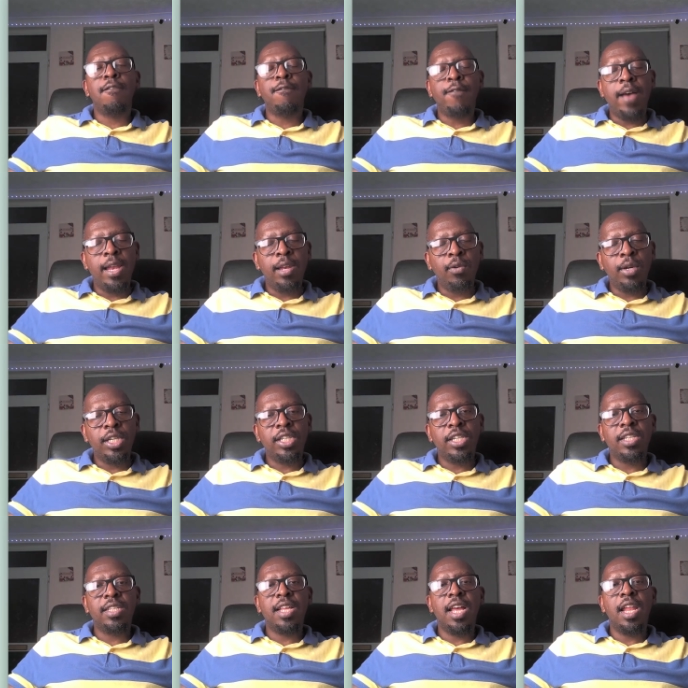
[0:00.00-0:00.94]

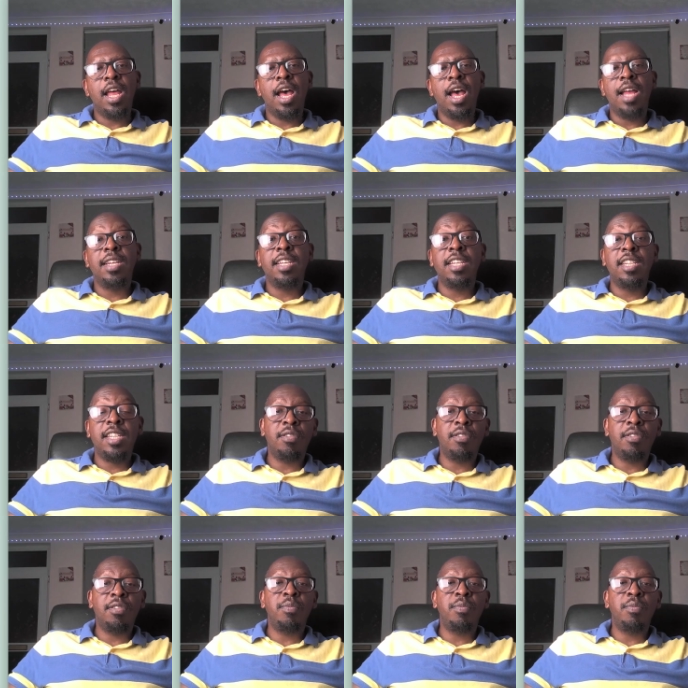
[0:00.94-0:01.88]
valuations that are
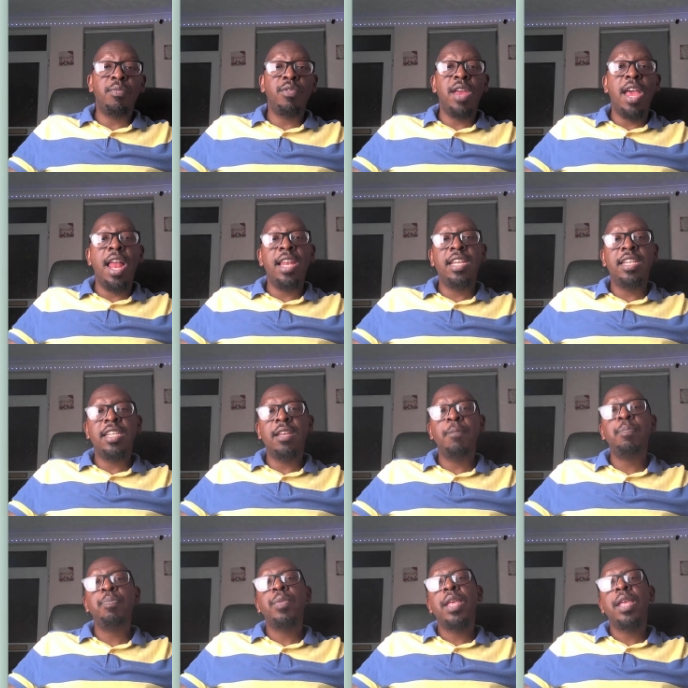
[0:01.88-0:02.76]
detached from reality